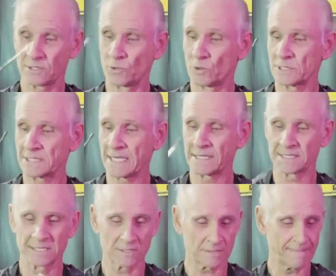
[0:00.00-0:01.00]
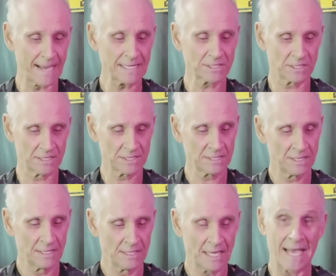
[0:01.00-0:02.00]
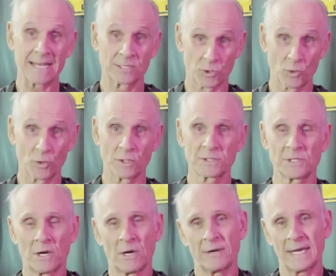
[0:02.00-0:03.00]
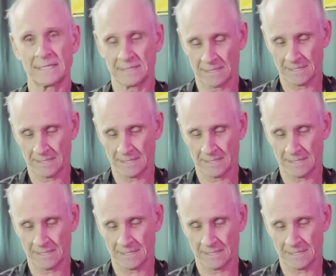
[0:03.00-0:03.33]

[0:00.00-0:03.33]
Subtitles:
cool stainless steel spatulas and tools are at,